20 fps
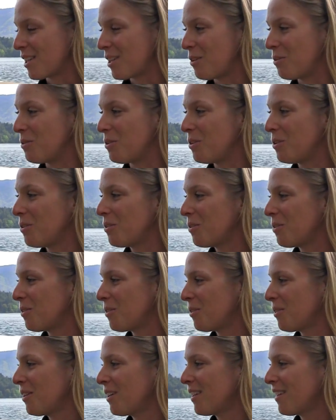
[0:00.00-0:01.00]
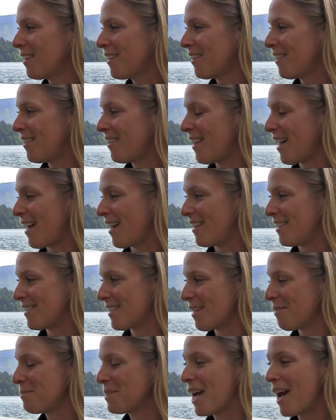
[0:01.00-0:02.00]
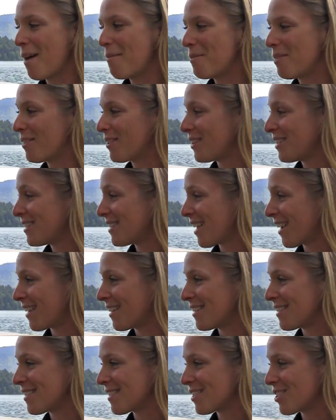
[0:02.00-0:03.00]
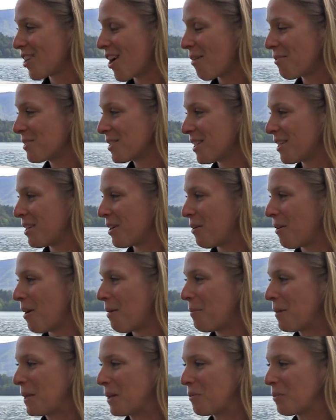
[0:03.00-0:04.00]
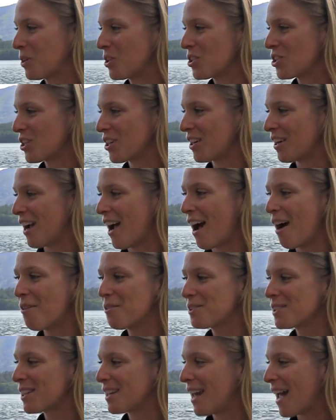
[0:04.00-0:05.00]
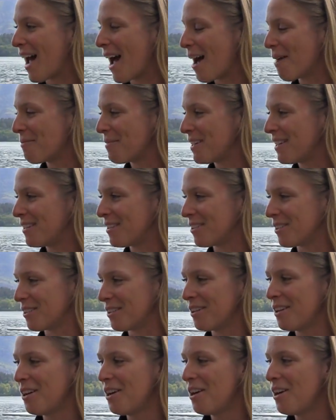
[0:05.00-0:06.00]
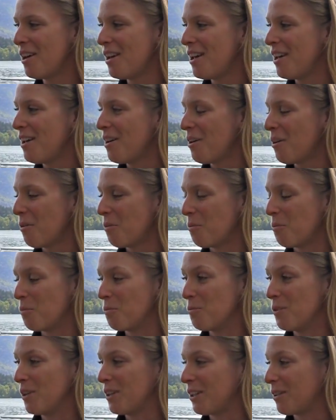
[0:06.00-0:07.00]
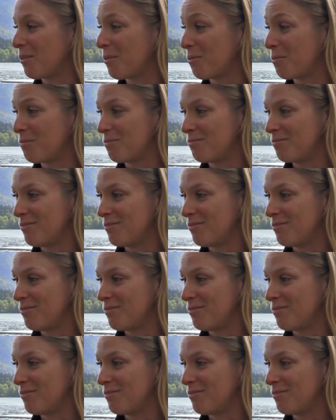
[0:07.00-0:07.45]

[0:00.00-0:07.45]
Like, you knew that sometime in 30 seconds a shot was going to go up, but you weren't sure how it was going to happen or really